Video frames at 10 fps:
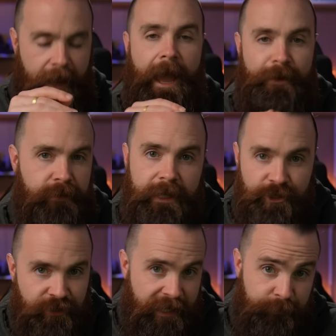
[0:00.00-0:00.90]
having
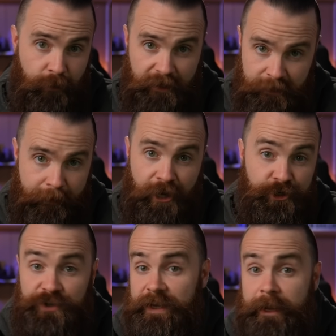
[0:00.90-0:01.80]
Nginx Proxy
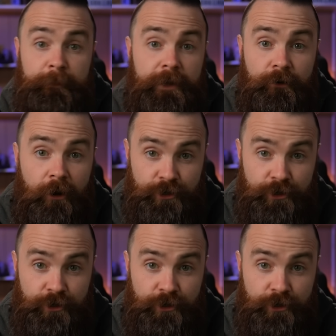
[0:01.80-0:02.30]
Manager set up here